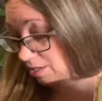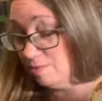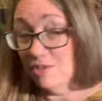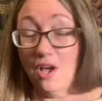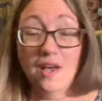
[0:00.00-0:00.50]

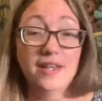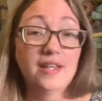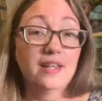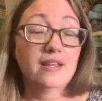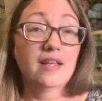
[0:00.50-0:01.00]
not
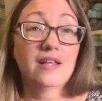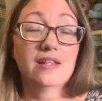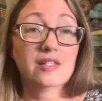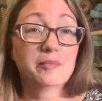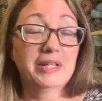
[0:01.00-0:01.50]

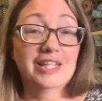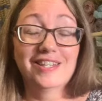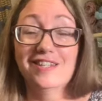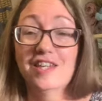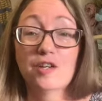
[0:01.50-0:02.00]

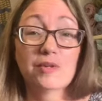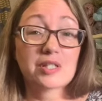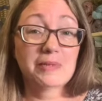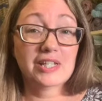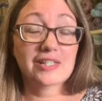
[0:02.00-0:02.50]
splitting near as
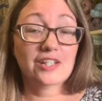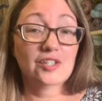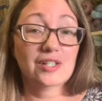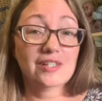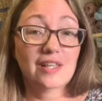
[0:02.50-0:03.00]
many
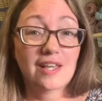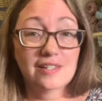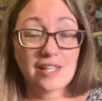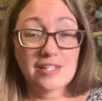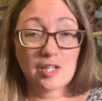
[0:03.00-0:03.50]
stitches as
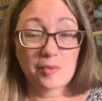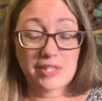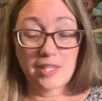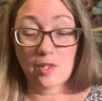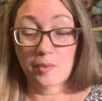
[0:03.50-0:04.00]
I did with
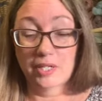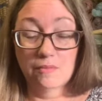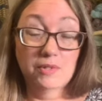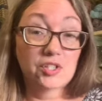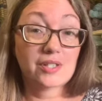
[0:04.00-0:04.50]
the other one,
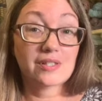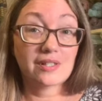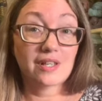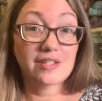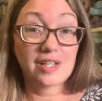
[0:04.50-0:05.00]
which is
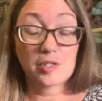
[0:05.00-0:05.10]
a nice